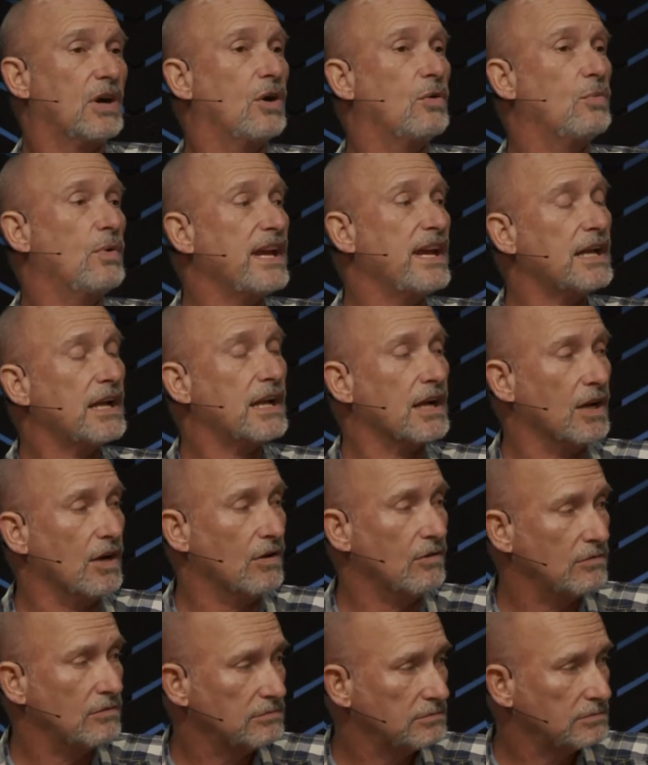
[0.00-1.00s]
a week
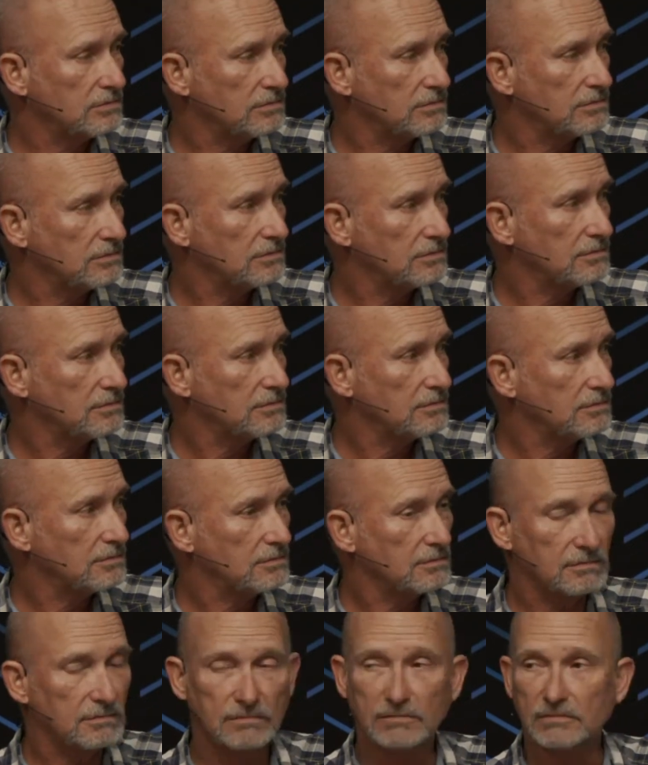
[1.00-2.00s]
ago,
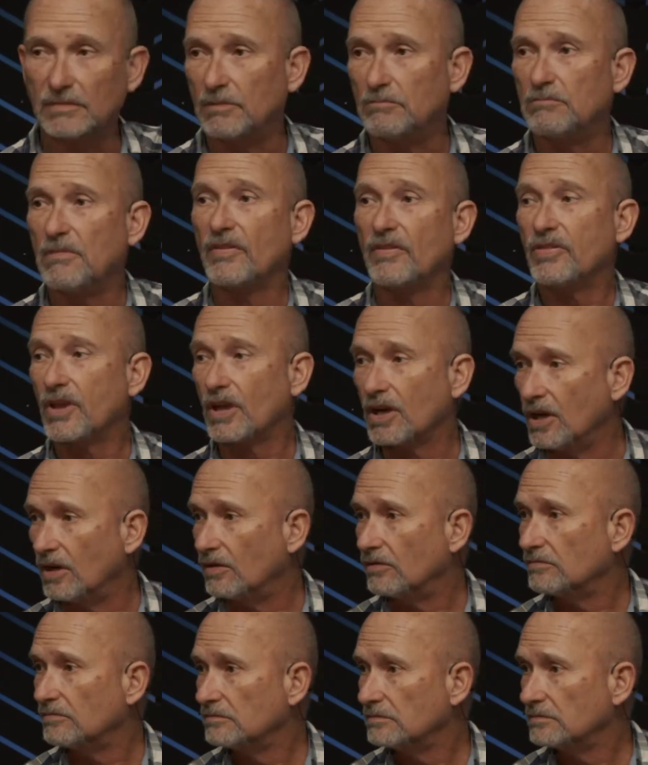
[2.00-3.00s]
a month ago.